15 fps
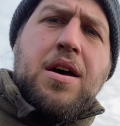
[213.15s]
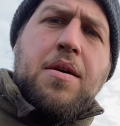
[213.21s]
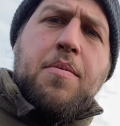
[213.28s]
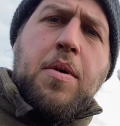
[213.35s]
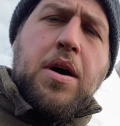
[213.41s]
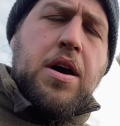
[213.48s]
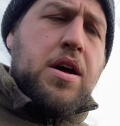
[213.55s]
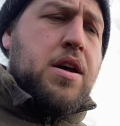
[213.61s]

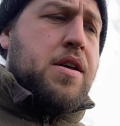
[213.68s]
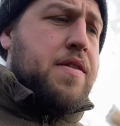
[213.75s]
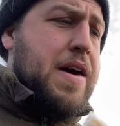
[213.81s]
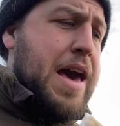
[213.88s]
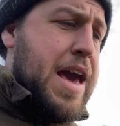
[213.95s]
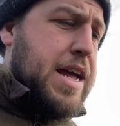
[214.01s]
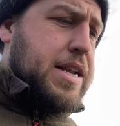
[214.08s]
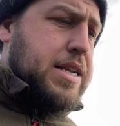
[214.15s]
But the
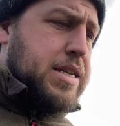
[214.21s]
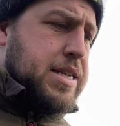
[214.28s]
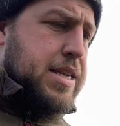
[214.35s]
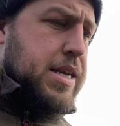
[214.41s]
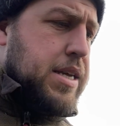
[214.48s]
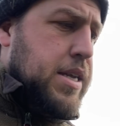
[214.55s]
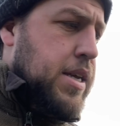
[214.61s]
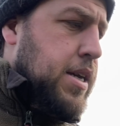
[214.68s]
ends
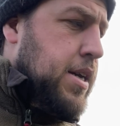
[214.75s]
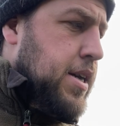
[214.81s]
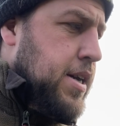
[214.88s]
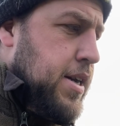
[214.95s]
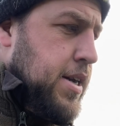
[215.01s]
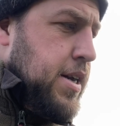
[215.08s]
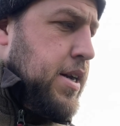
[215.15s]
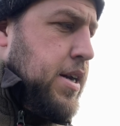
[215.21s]

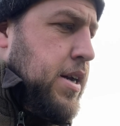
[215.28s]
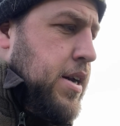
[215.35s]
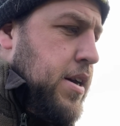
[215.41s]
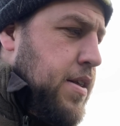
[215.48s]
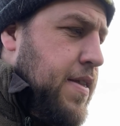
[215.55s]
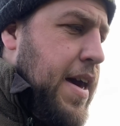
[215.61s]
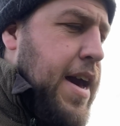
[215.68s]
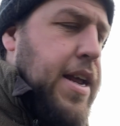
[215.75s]

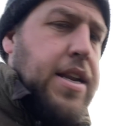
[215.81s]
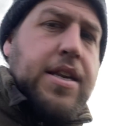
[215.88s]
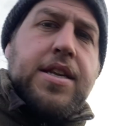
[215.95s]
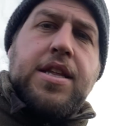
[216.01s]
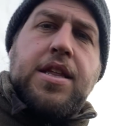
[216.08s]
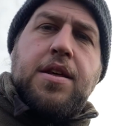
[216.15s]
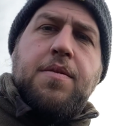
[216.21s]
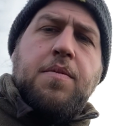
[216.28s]
of
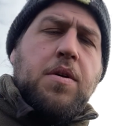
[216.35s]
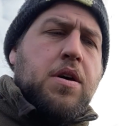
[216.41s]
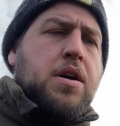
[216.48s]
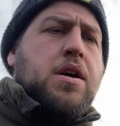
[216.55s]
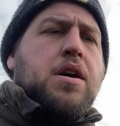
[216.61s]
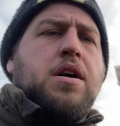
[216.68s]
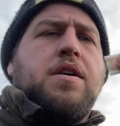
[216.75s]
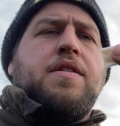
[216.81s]
them,
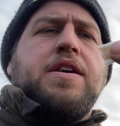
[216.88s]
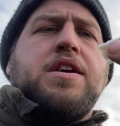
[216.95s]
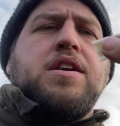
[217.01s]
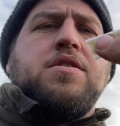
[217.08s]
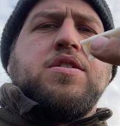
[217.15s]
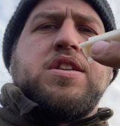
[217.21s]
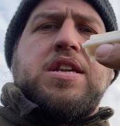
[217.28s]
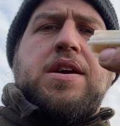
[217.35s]
they
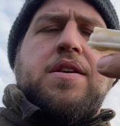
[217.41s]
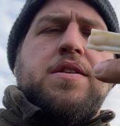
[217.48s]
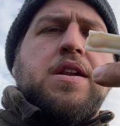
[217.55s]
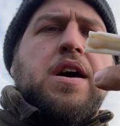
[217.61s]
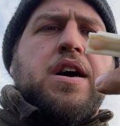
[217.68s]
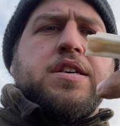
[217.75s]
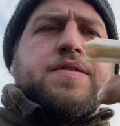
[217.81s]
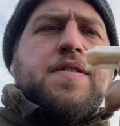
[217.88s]
used to
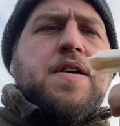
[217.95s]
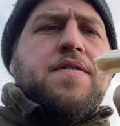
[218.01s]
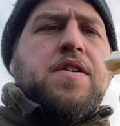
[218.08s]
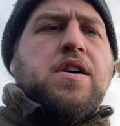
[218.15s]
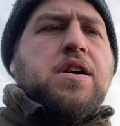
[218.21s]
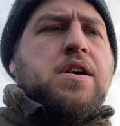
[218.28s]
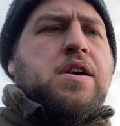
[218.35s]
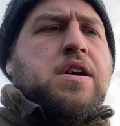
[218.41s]
last
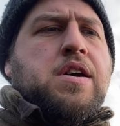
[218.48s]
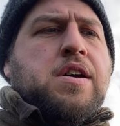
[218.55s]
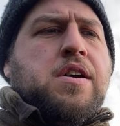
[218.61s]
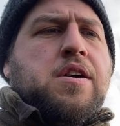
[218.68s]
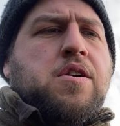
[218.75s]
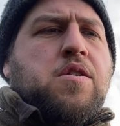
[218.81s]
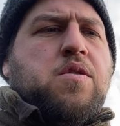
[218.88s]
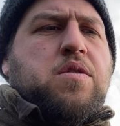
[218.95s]
forever.
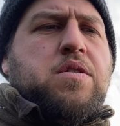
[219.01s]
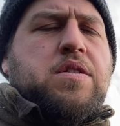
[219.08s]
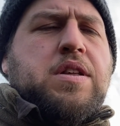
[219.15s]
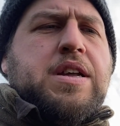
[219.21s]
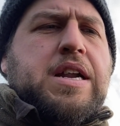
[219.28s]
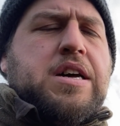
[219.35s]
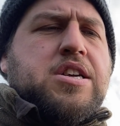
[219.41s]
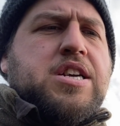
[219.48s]
Or they
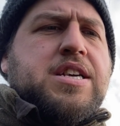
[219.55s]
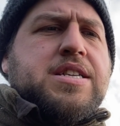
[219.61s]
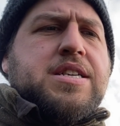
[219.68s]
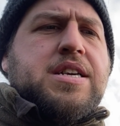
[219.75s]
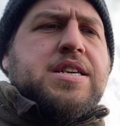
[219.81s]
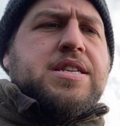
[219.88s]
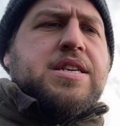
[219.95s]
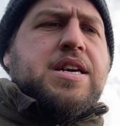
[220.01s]
last years and
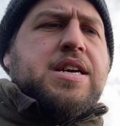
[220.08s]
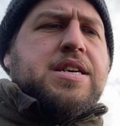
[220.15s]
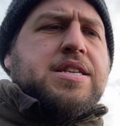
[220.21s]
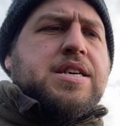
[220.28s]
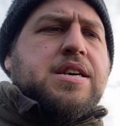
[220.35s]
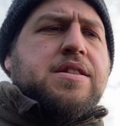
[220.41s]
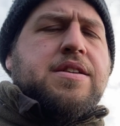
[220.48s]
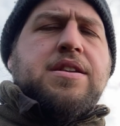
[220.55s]
years and years.
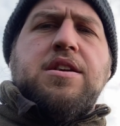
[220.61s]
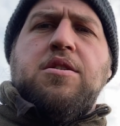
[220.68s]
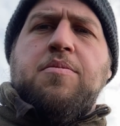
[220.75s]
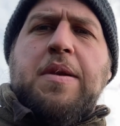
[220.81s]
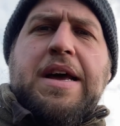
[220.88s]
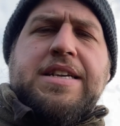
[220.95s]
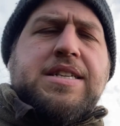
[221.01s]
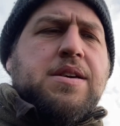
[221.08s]
The new
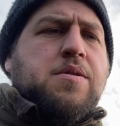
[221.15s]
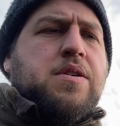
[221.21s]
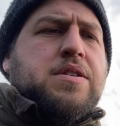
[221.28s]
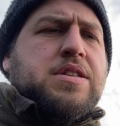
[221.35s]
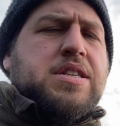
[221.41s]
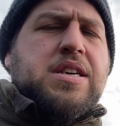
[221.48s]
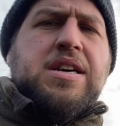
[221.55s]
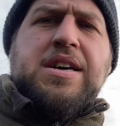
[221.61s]
plastic
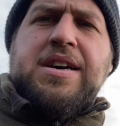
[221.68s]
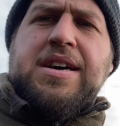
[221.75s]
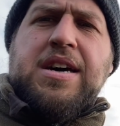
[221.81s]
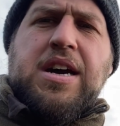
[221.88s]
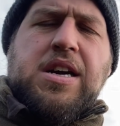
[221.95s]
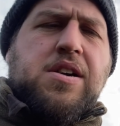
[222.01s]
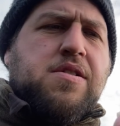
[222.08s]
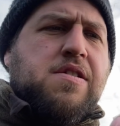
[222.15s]
ones are
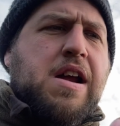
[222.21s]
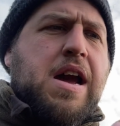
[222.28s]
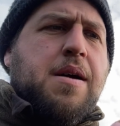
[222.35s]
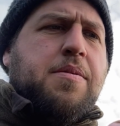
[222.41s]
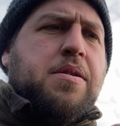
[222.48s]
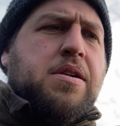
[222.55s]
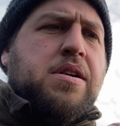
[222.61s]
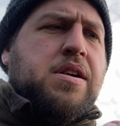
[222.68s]
crap.
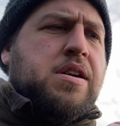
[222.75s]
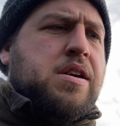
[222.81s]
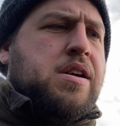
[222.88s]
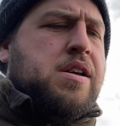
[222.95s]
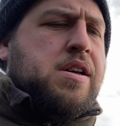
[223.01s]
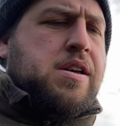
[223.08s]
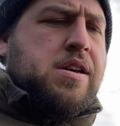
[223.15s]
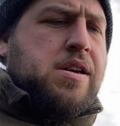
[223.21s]

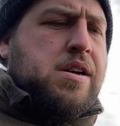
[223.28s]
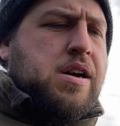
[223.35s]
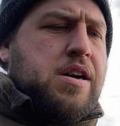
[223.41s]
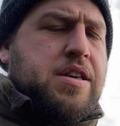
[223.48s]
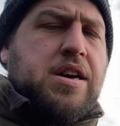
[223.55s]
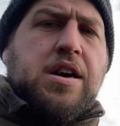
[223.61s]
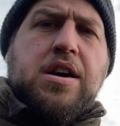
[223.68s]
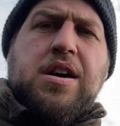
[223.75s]
I
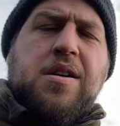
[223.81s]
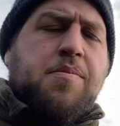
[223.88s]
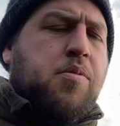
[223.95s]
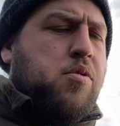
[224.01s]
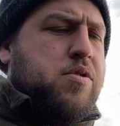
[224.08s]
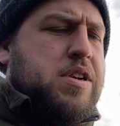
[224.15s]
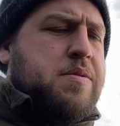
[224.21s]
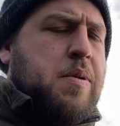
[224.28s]
think I bought
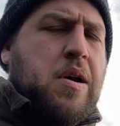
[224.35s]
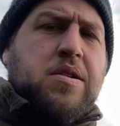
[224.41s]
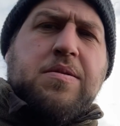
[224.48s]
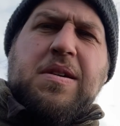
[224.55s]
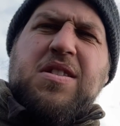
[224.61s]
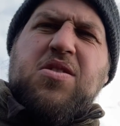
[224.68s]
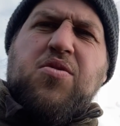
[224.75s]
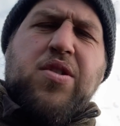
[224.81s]
these posts
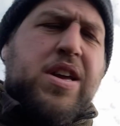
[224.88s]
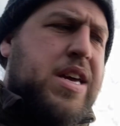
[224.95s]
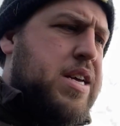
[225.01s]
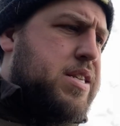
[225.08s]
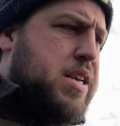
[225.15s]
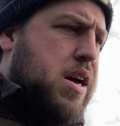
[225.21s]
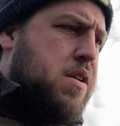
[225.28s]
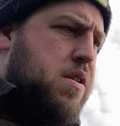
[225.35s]
like 3 years
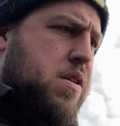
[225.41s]
ago,